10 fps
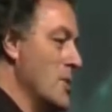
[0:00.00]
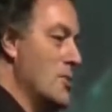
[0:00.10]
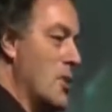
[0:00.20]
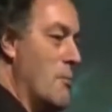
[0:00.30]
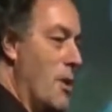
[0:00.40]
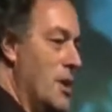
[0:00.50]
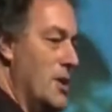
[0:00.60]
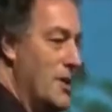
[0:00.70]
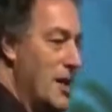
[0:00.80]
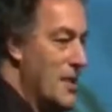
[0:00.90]
So
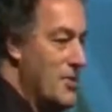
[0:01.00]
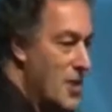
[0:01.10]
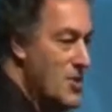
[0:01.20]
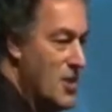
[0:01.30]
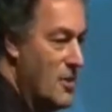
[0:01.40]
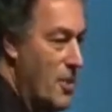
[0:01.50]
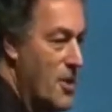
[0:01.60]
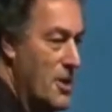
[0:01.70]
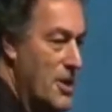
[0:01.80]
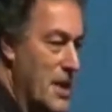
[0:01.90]
marketing and digital
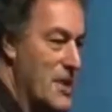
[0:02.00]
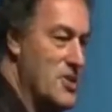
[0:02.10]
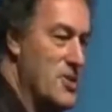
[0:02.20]
marketing is